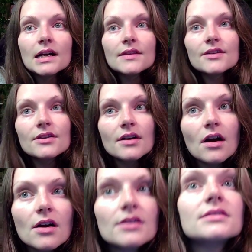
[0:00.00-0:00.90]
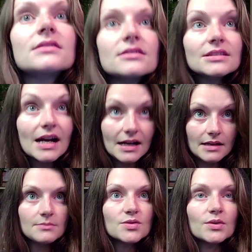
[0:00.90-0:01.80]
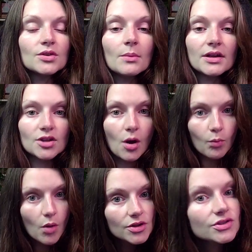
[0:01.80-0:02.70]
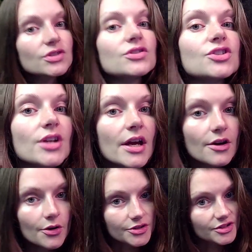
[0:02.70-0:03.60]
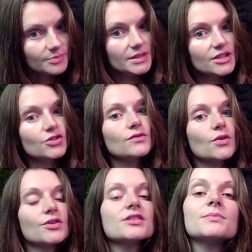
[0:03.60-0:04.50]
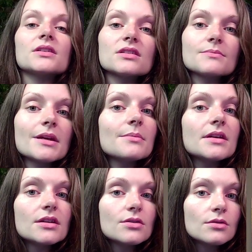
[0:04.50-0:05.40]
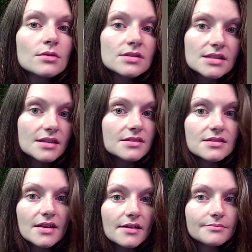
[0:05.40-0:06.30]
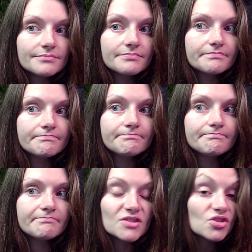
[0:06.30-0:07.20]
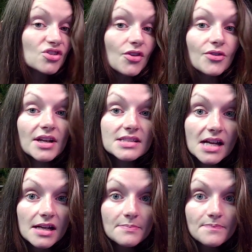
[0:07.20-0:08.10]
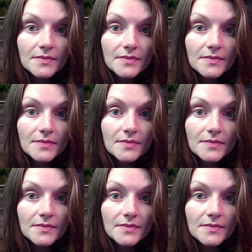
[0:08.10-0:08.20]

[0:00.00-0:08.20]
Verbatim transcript: There are times where you might not want to share or speak your voice because maybe you sense that it's not the right time,